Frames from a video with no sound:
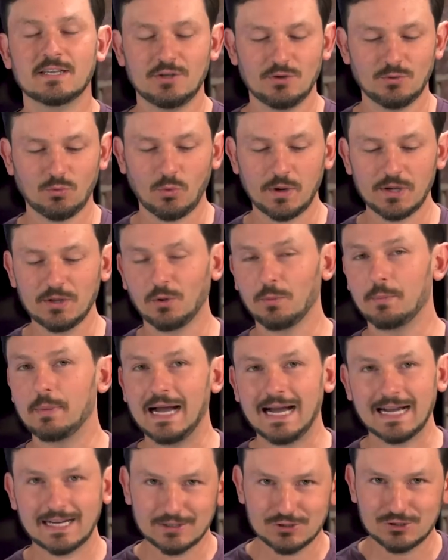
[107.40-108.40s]
and you wheel
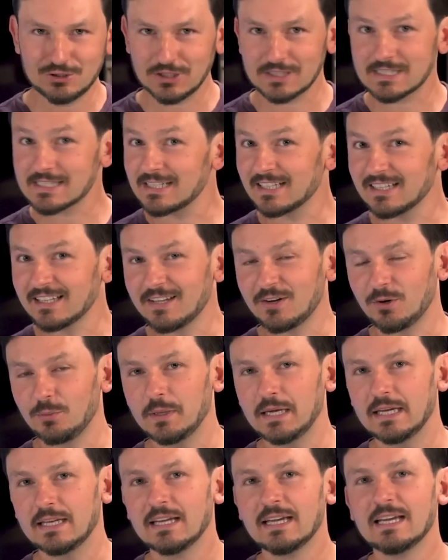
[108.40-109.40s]
back just a little
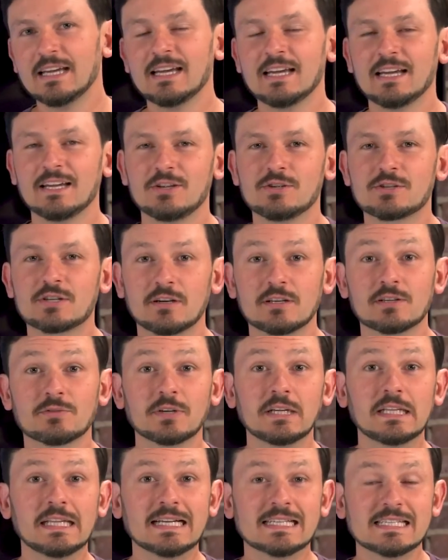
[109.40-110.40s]
bit, you start to
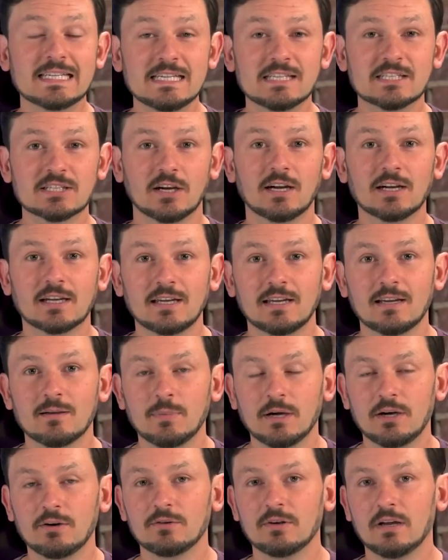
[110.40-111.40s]
realize he's talking
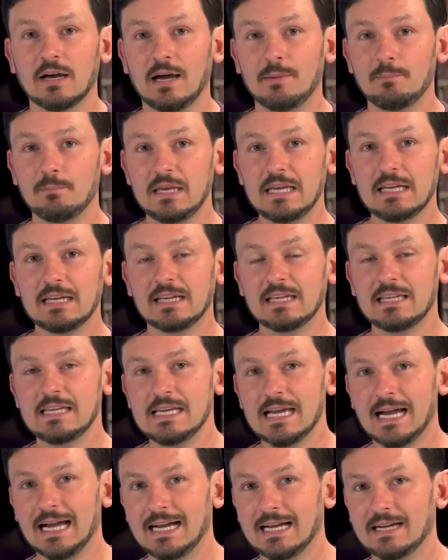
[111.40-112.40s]
about a meeting
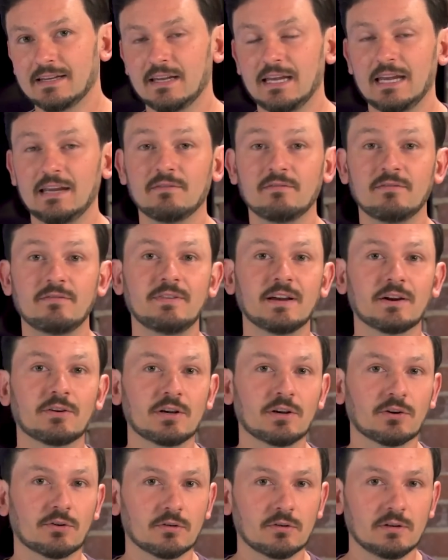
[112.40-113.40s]
he had in
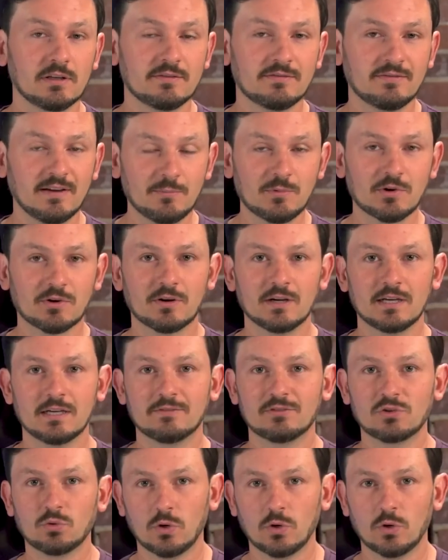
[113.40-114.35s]
very early February of